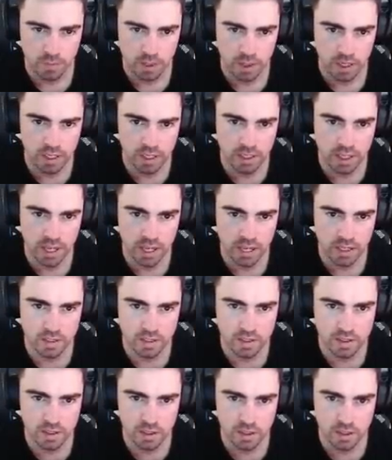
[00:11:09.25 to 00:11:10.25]
He
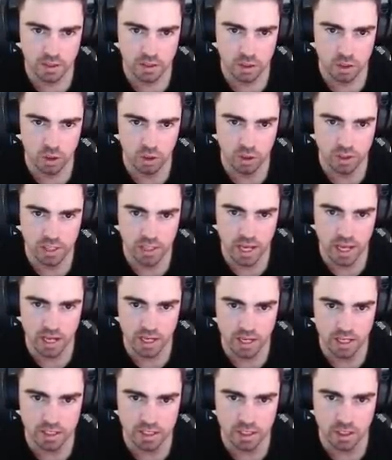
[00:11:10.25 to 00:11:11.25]
lands. Jukes out.
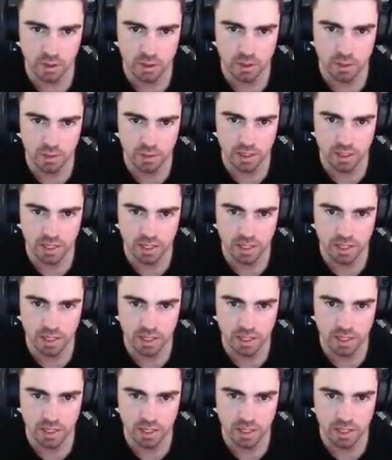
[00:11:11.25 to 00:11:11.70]
Hits the ultimate.